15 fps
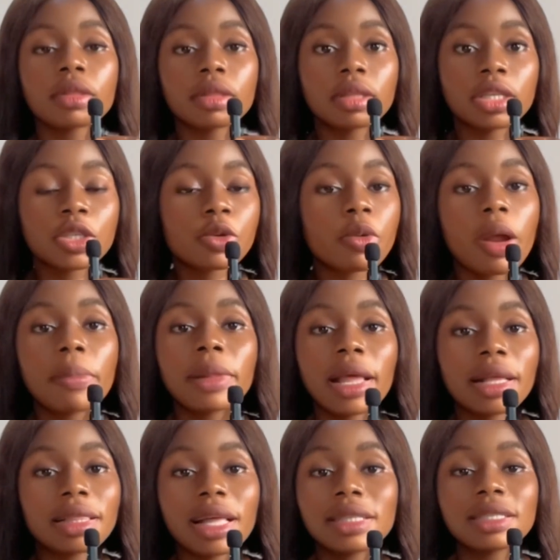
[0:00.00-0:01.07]
described
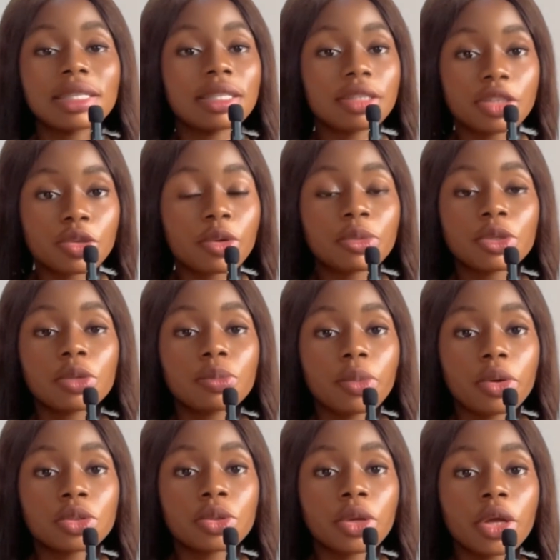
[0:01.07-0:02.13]
like that in the description
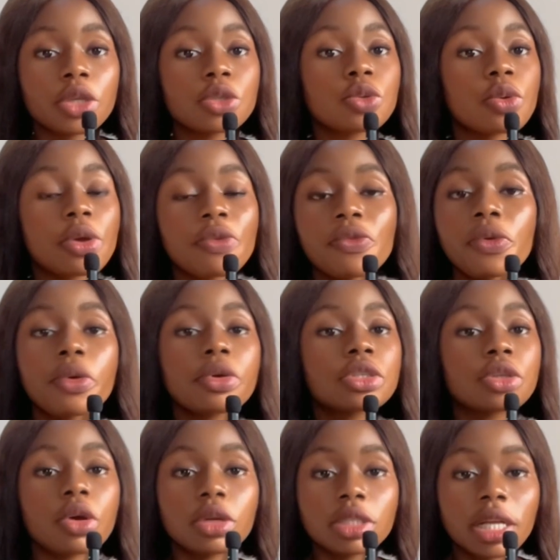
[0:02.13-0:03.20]
box. Okay, so if you use
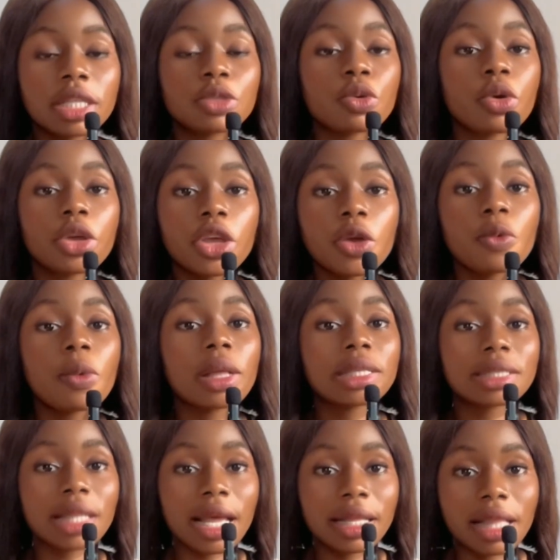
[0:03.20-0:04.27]
content or
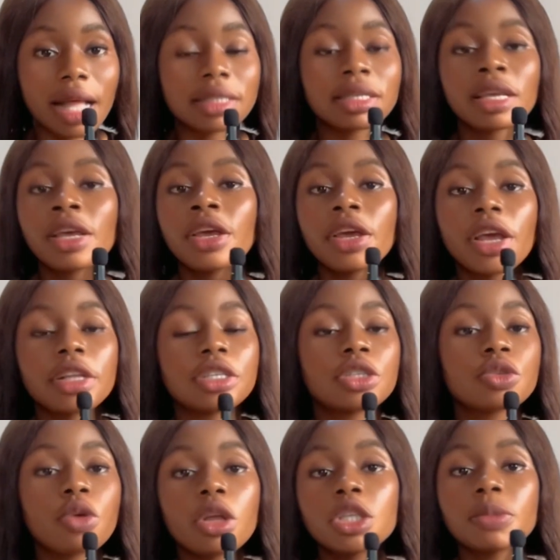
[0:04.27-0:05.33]
keywords like that, it
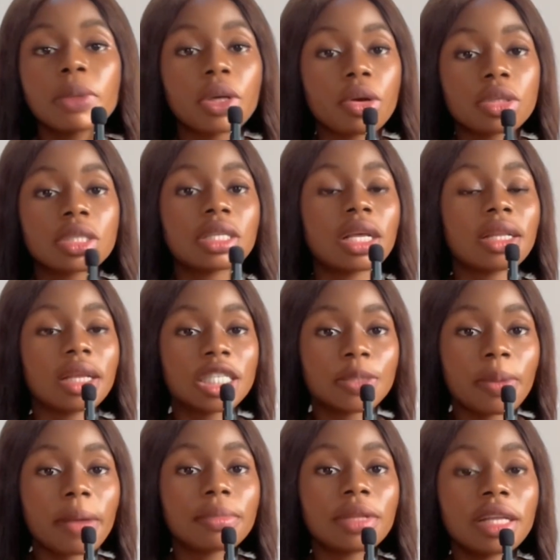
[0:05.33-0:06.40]
is going to be considered as
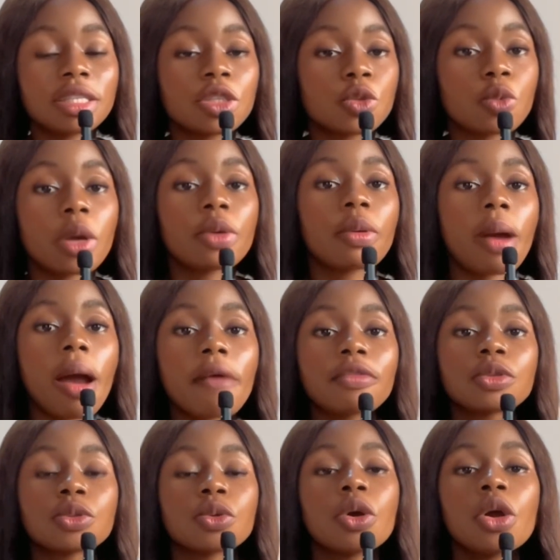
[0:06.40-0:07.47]
spam. That is why you
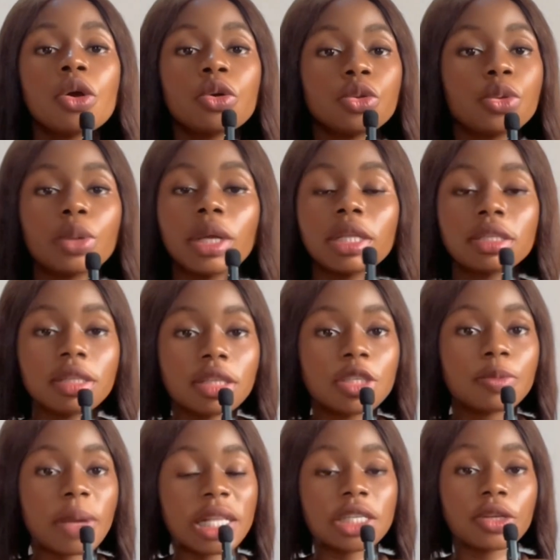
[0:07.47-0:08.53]
have to do it
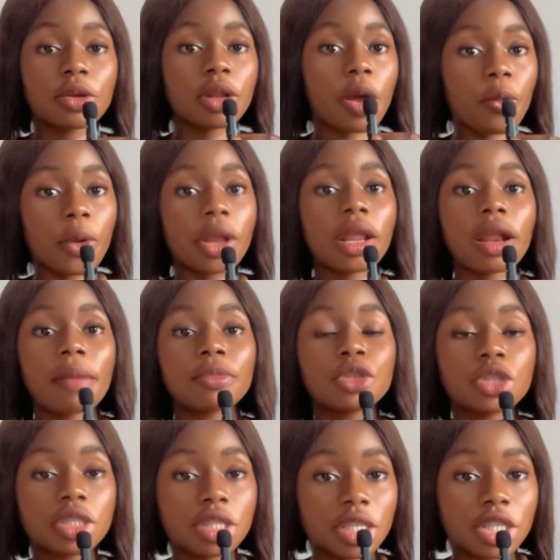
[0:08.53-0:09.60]
this particular way that I'm
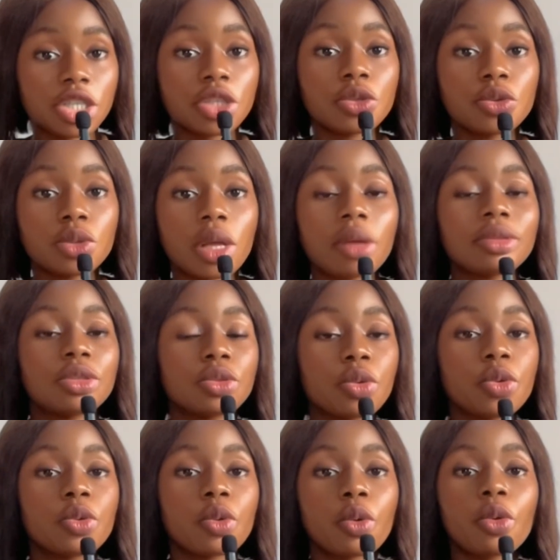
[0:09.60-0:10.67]
teaching you now. So
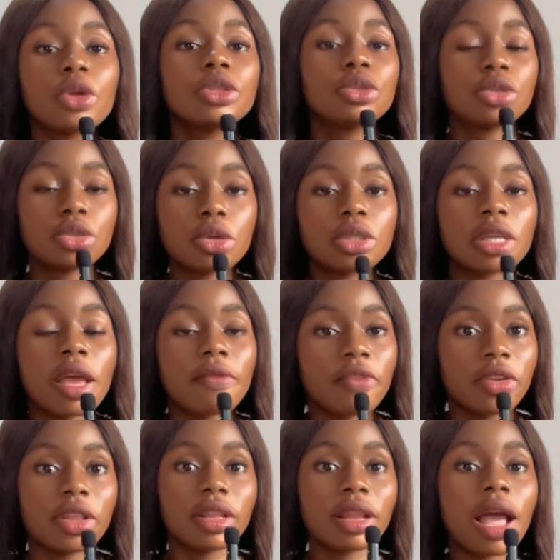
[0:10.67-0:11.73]
you're going to sort
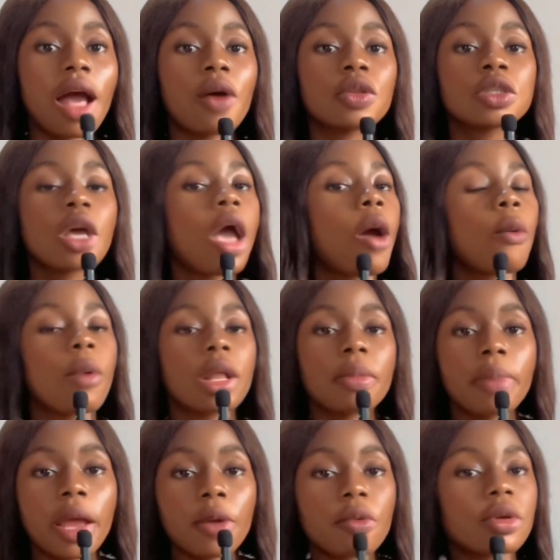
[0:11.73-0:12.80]
everything out one
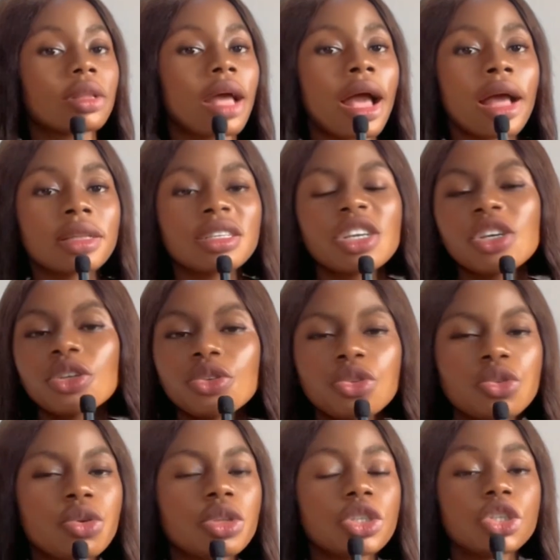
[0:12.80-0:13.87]
by one. And you
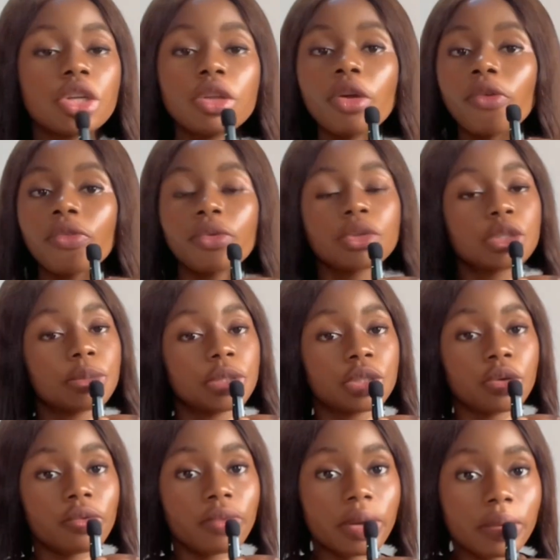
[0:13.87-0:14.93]
know, the journey of YouTube is
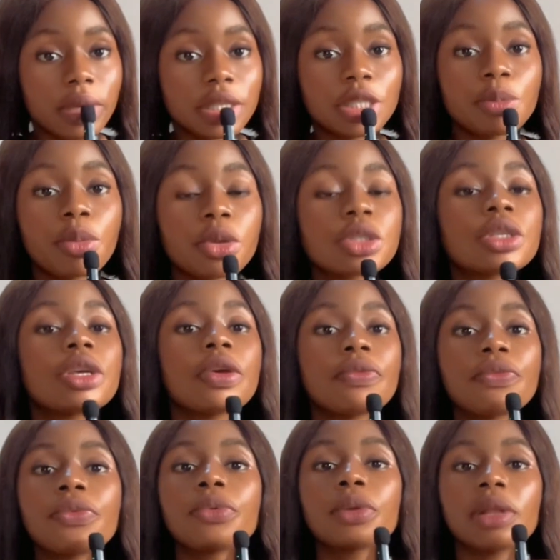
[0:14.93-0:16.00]
not very easy, but
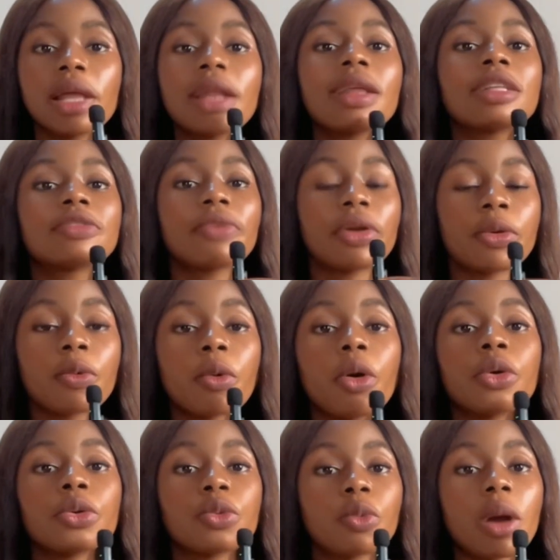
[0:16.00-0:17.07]
if you learn it very
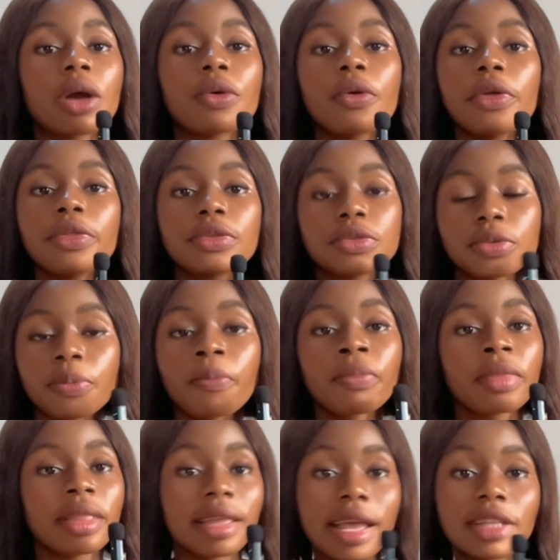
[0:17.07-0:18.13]
well, you are going to
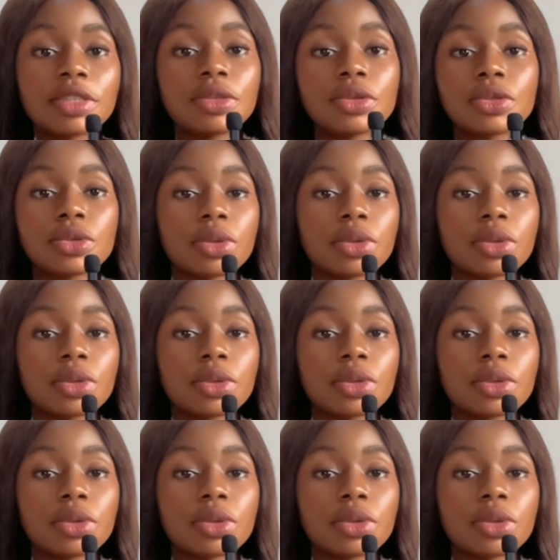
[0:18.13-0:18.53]
get used